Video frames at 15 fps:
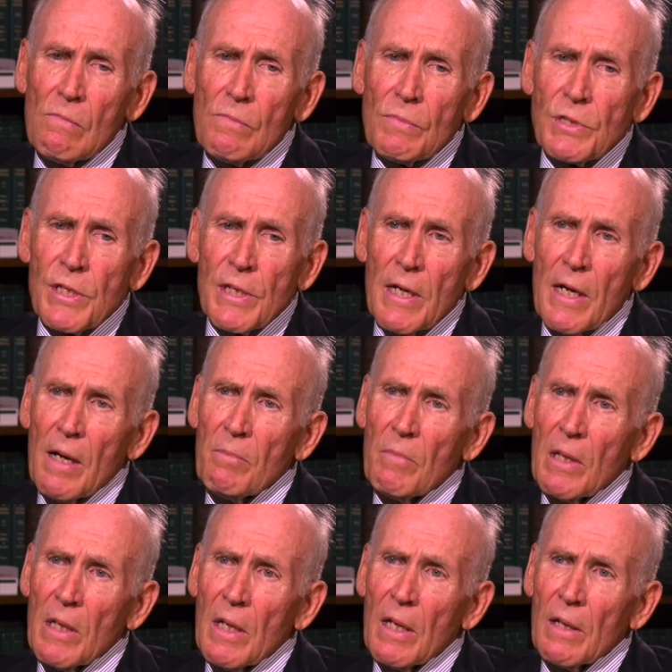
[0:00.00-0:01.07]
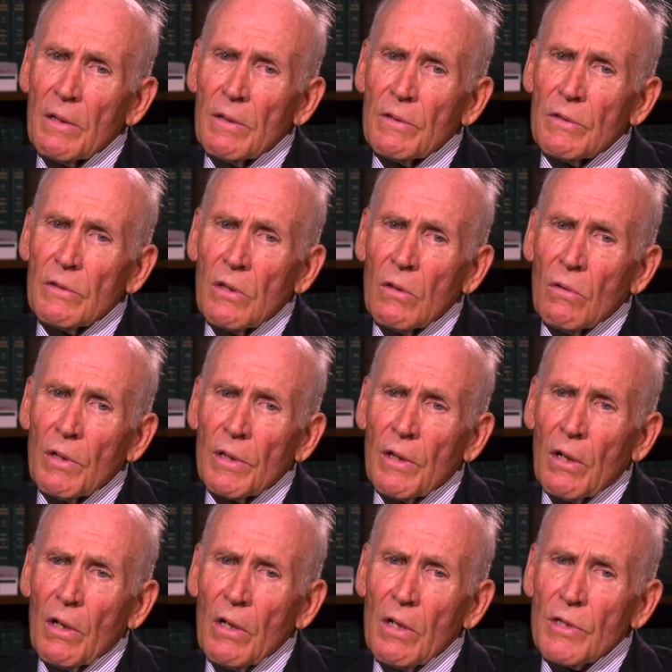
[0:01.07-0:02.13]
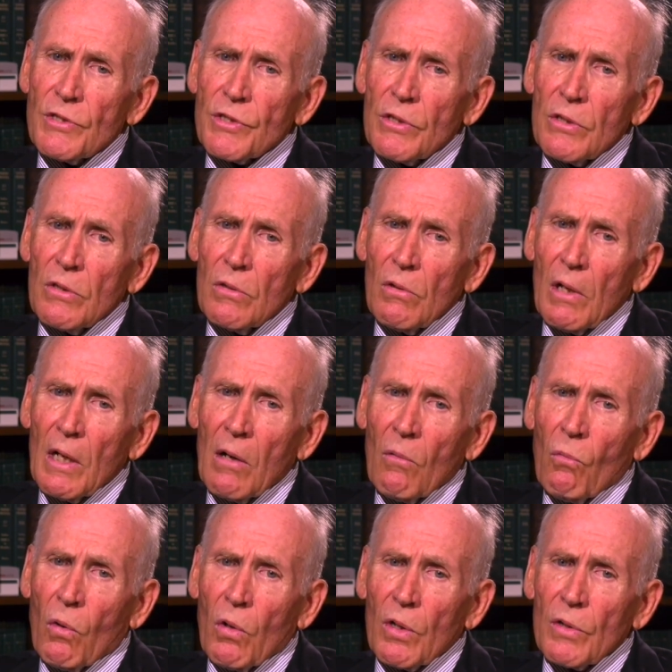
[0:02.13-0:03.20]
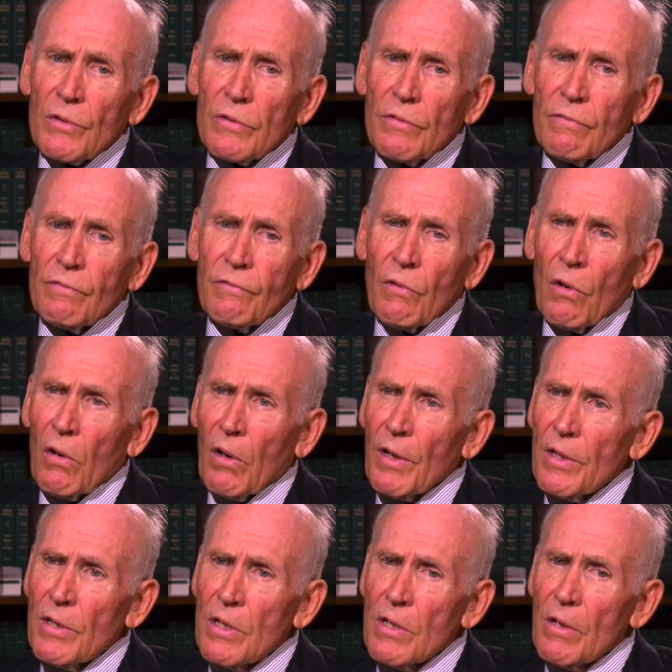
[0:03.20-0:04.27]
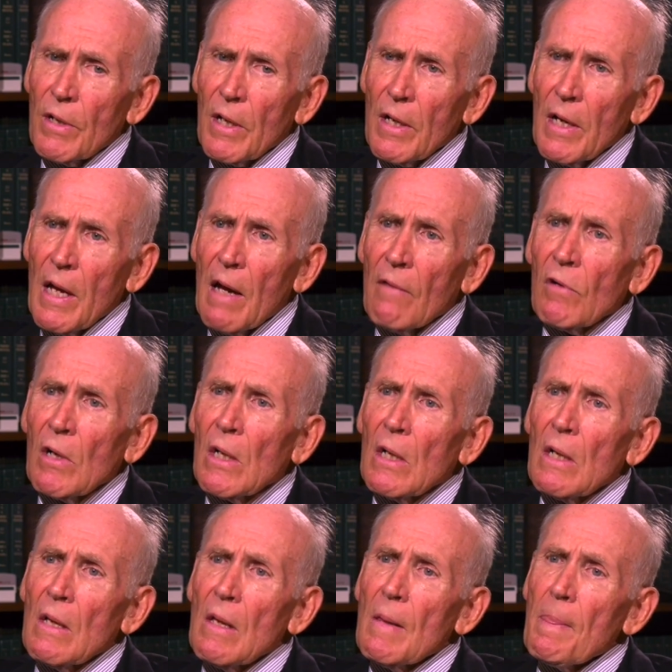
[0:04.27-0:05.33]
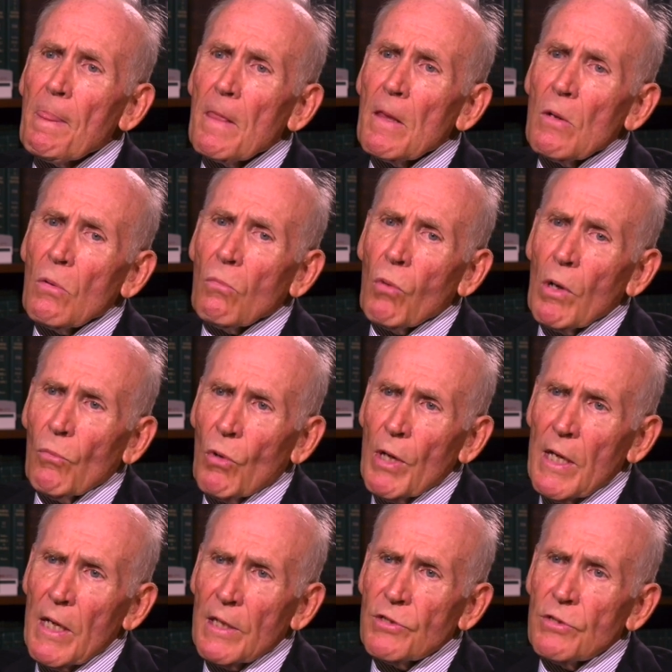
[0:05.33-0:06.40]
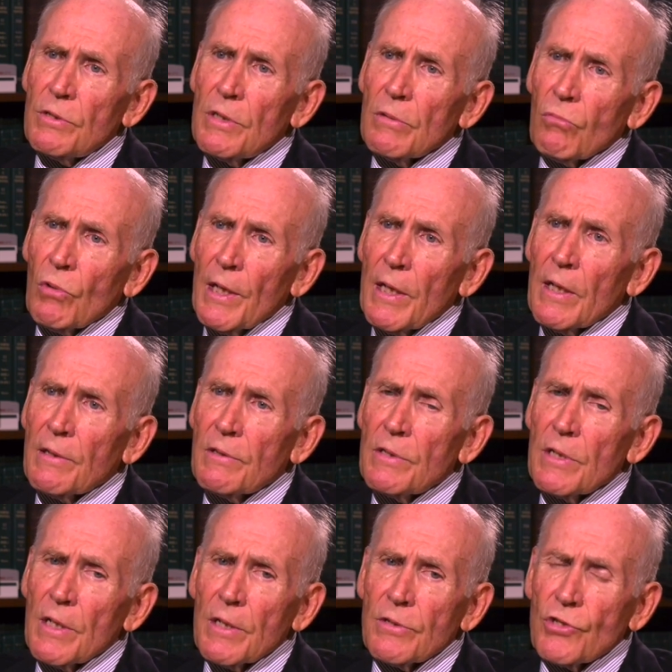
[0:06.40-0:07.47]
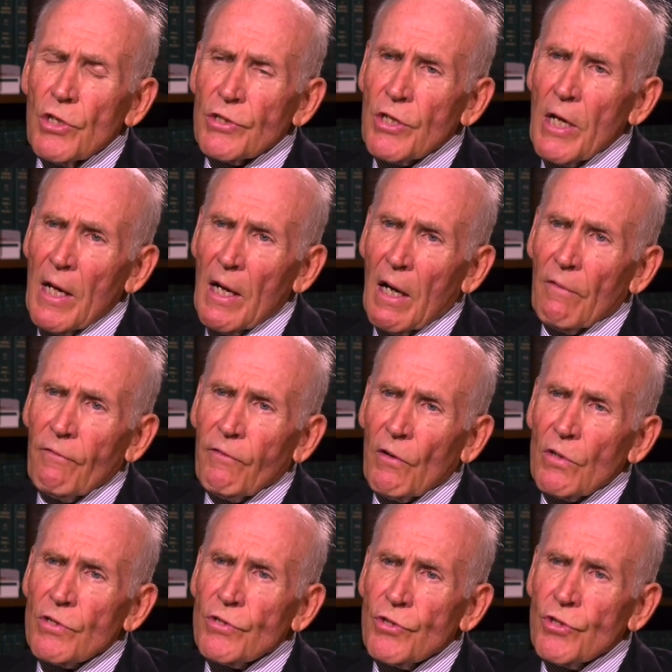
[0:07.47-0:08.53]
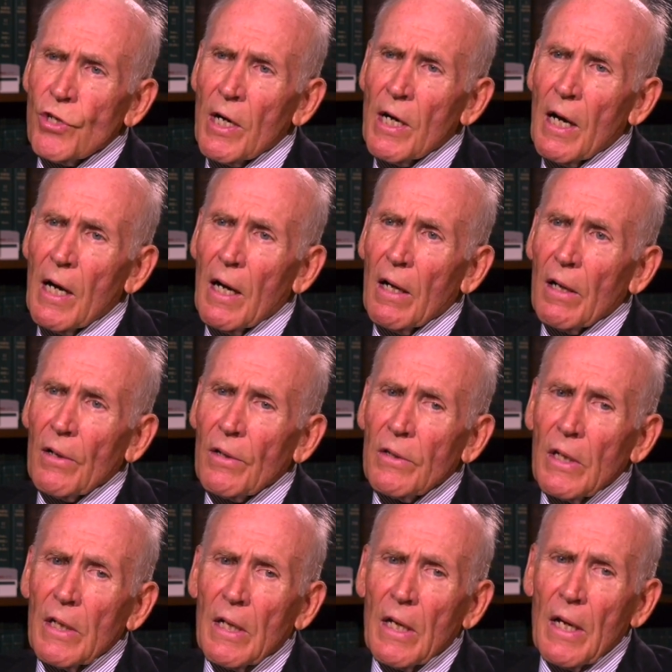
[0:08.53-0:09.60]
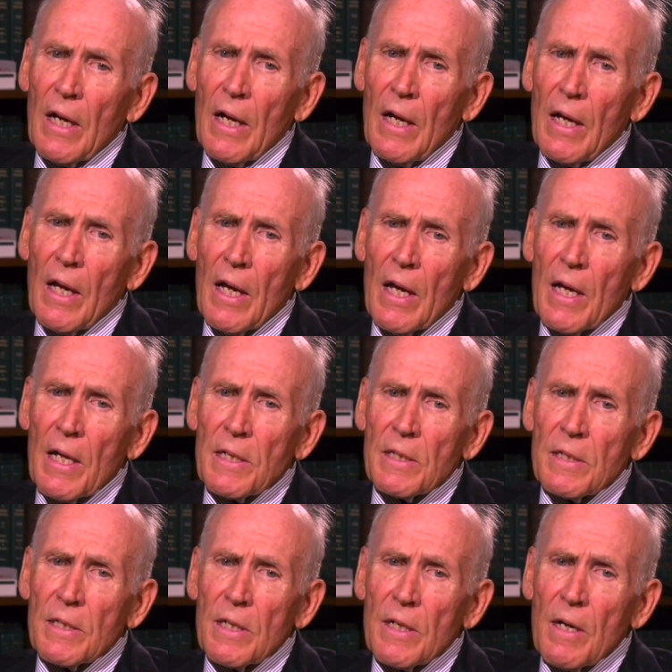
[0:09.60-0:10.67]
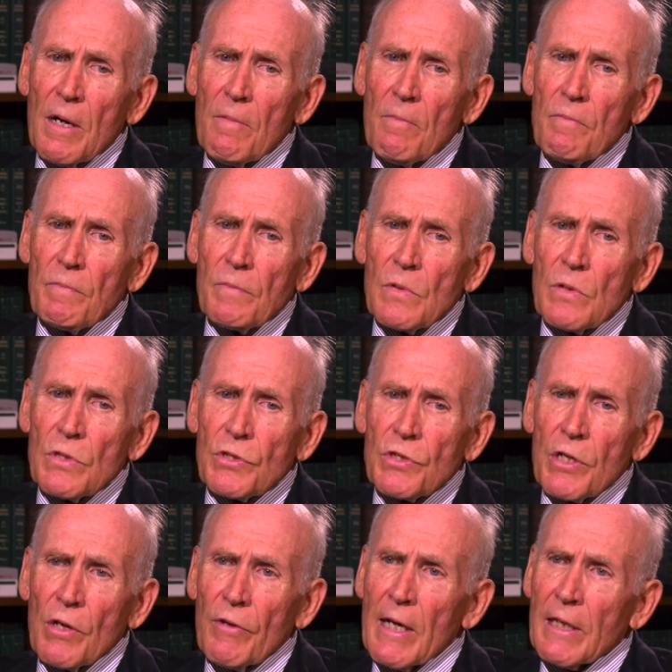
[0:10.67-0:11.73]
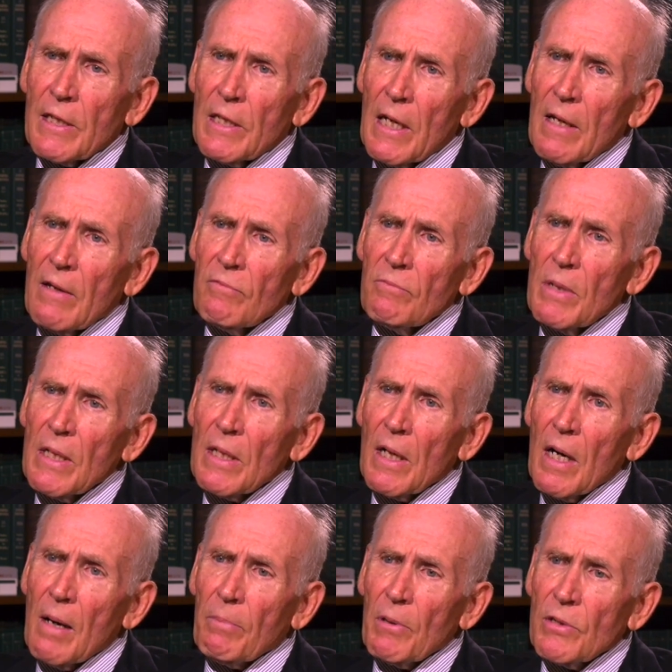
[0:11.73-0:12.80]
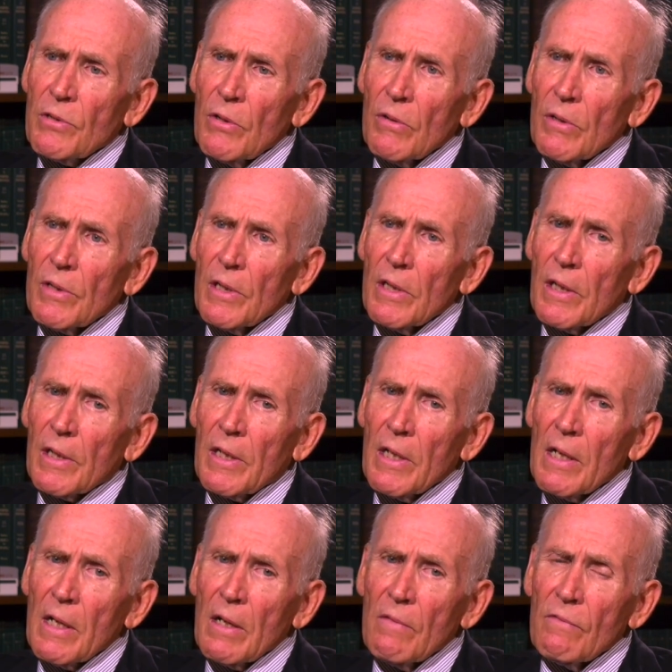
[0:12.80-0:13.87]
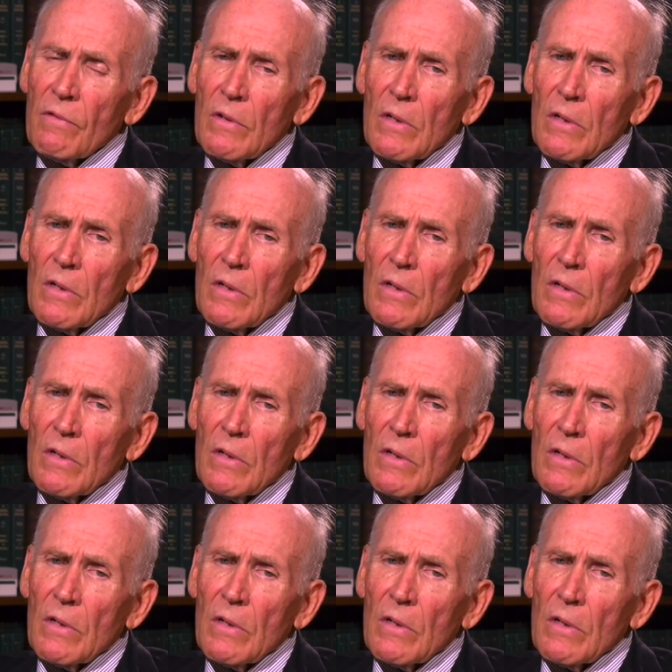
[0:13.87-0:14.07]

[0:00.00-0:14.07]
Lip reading: time and going to law school, I worked for 1.5 years. We had just had our first child, and so that gave me an opportunity to kind of